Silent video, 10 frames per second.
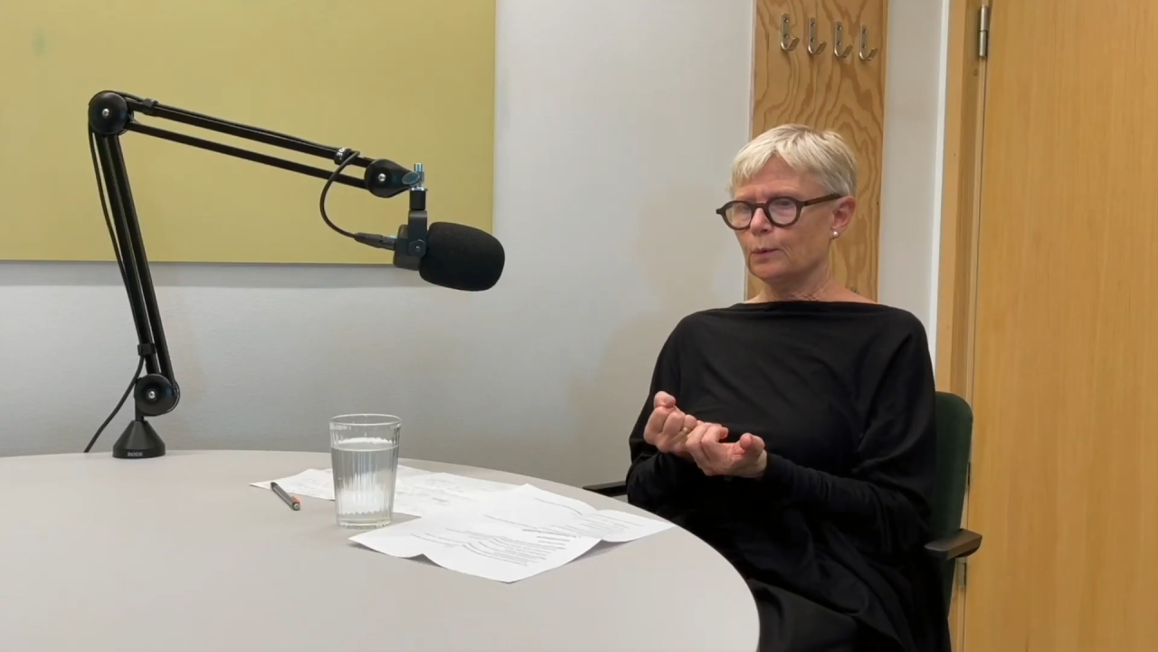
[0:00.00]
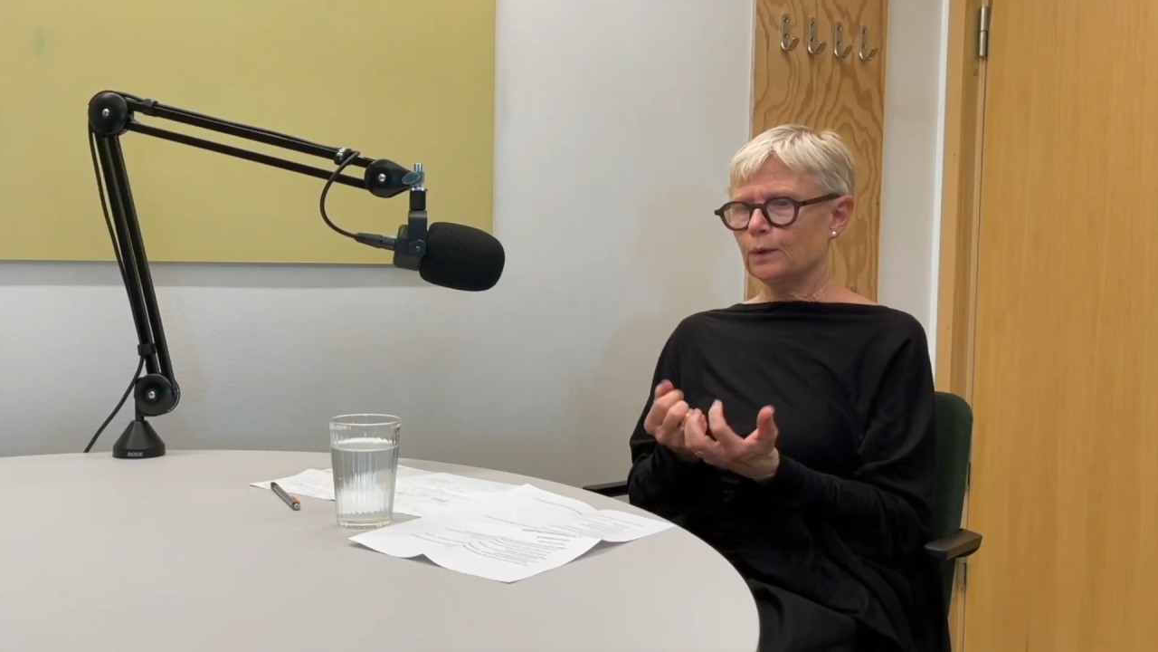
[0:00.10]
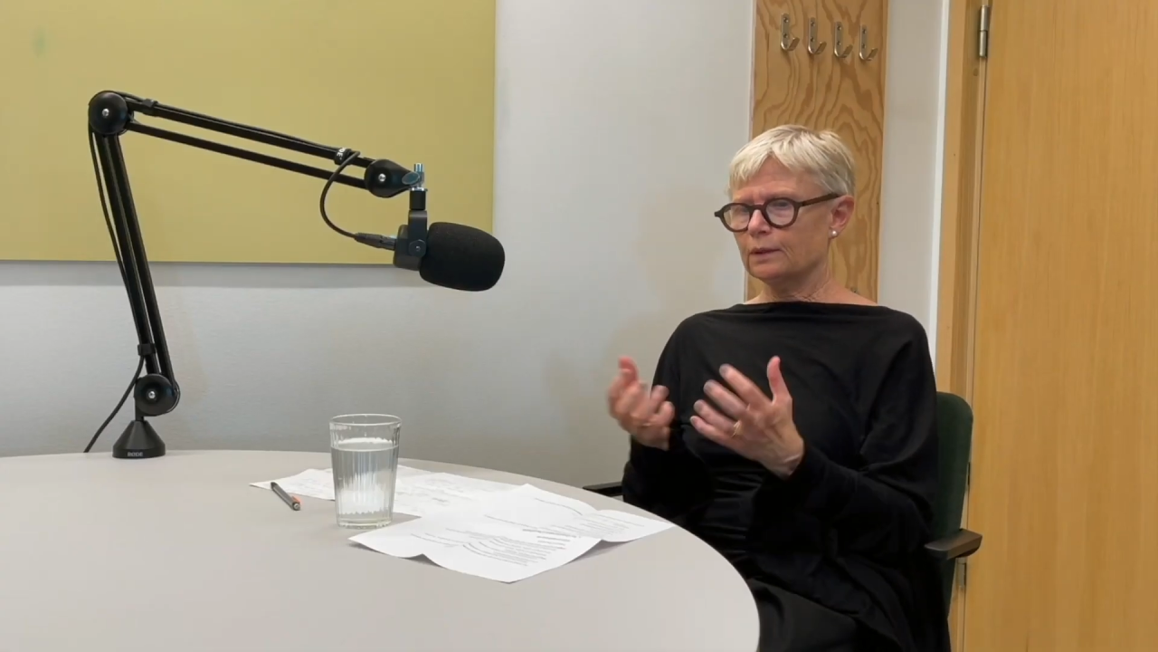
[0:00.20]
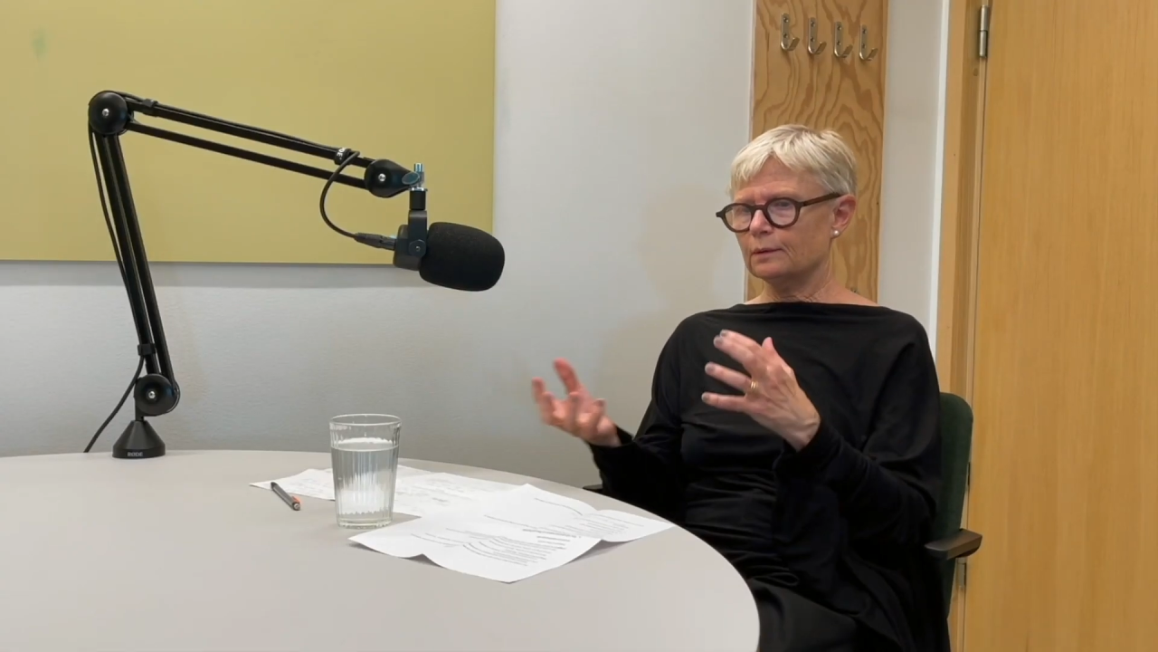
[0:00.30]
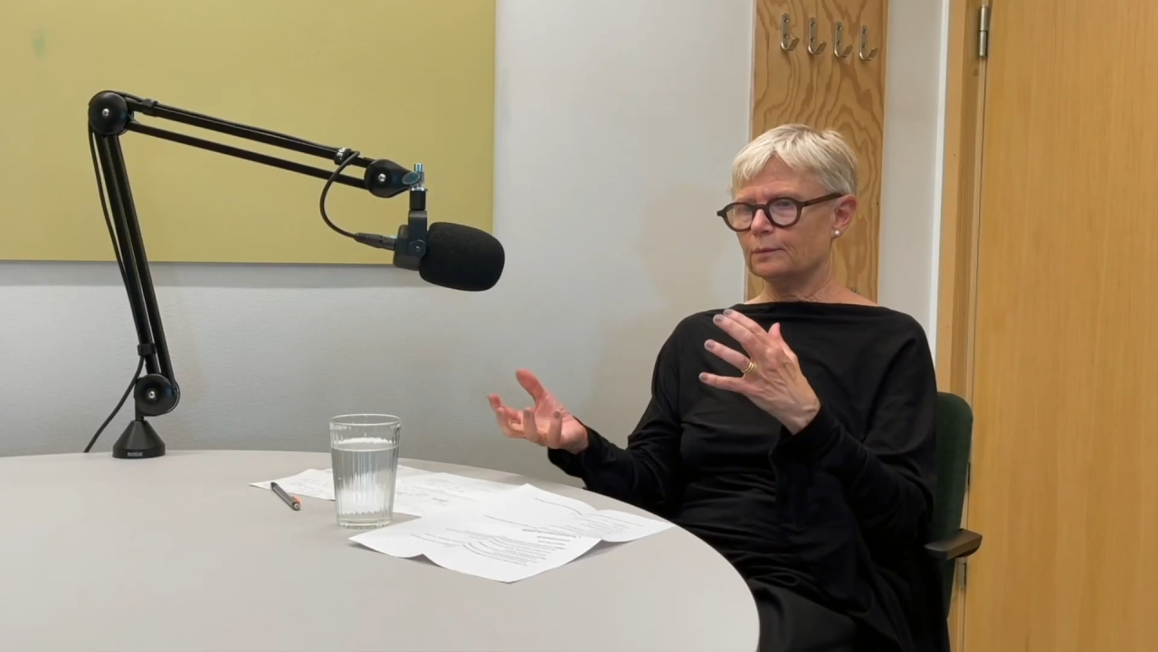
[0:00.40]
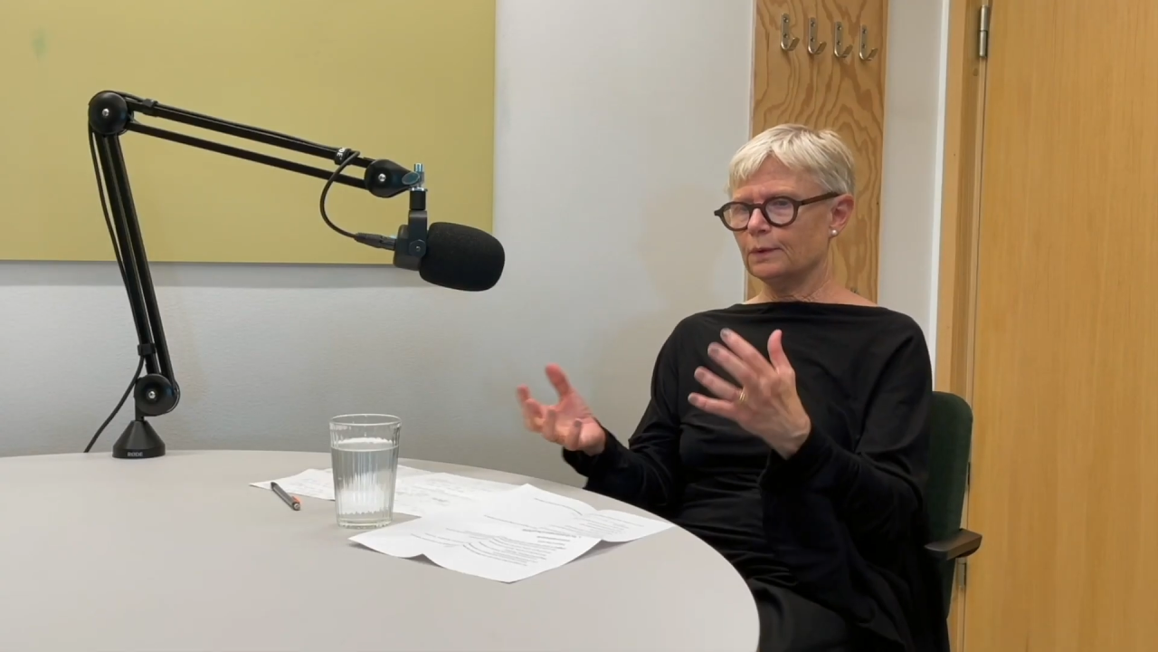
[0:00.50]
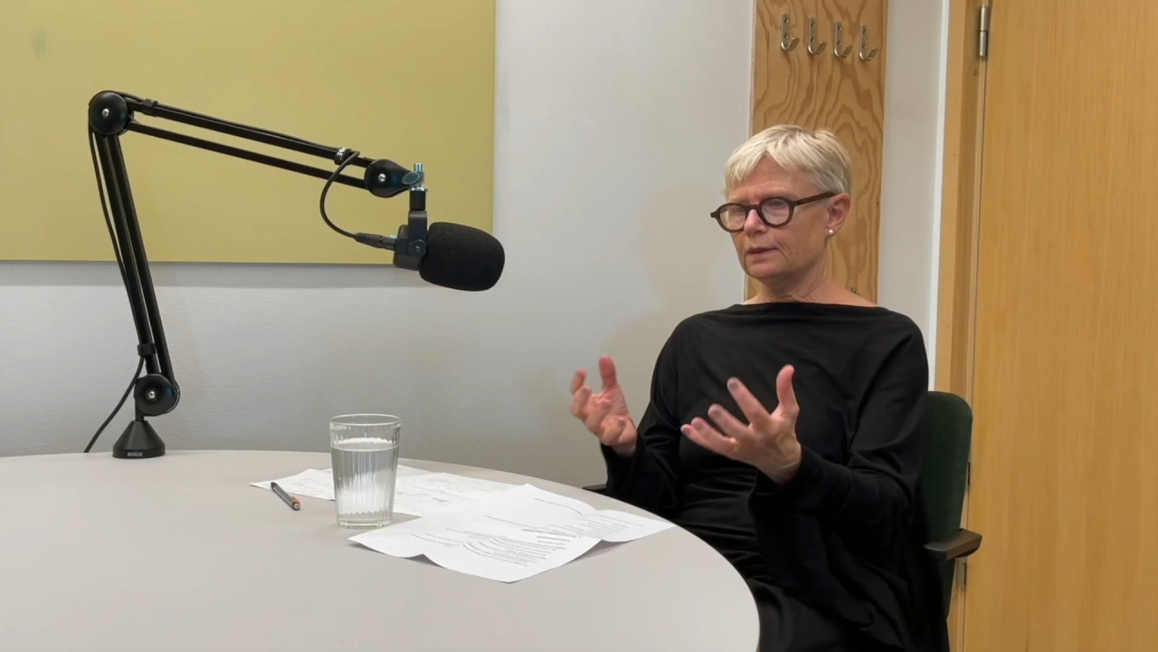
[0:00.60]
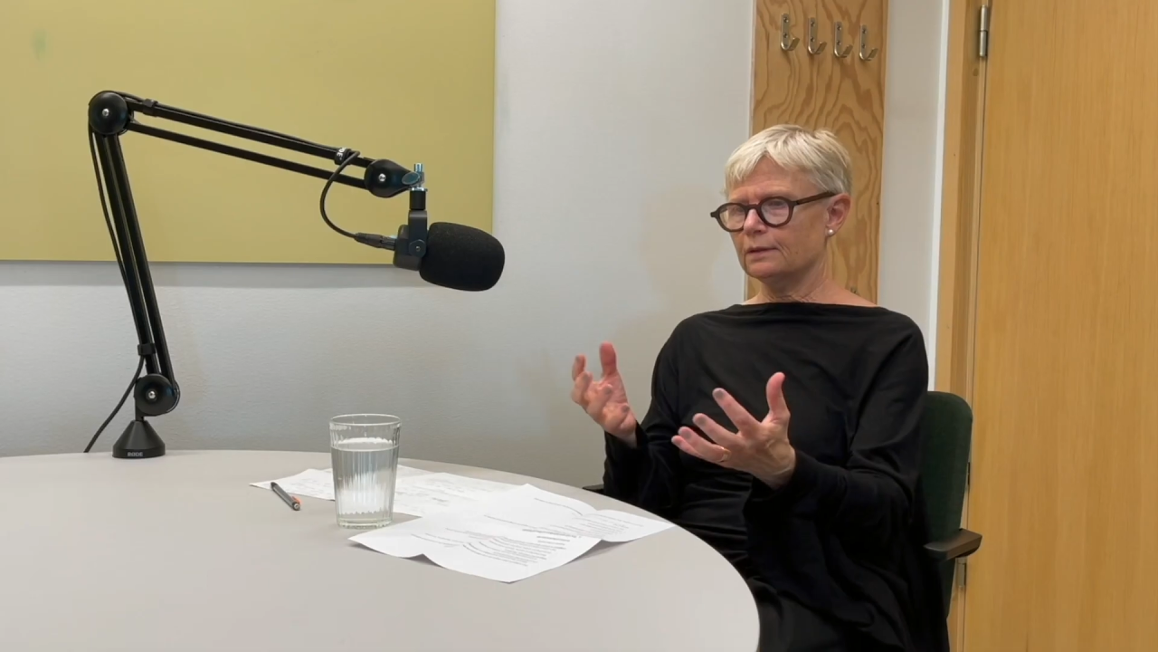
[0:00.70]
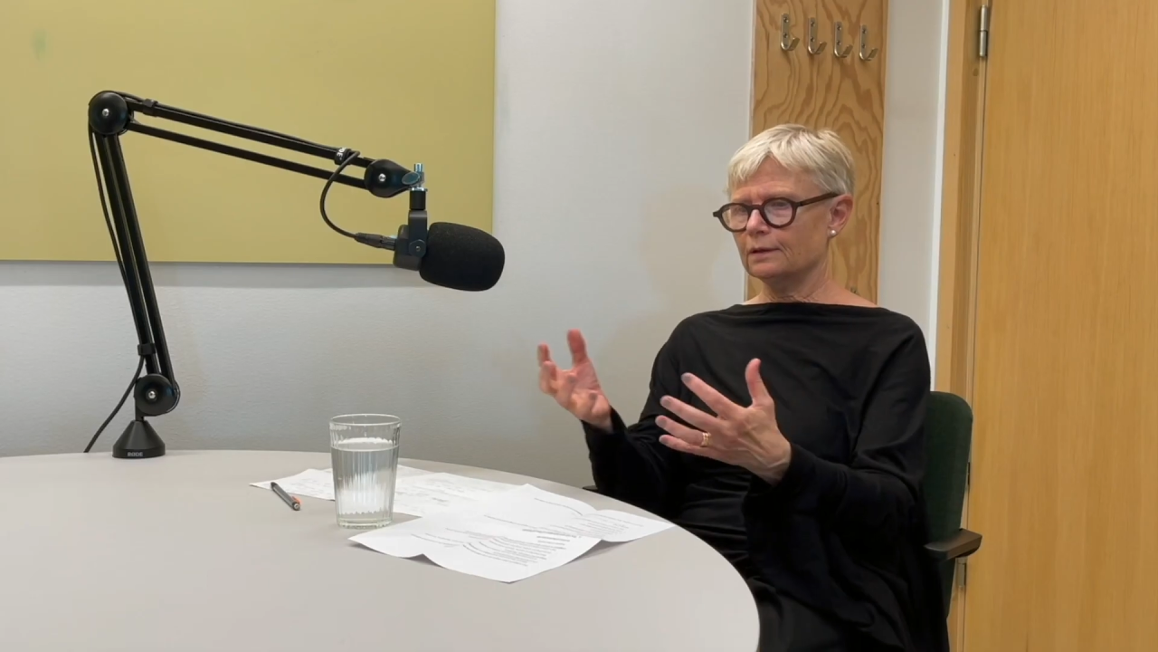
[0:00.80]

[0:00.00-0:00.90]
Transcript: when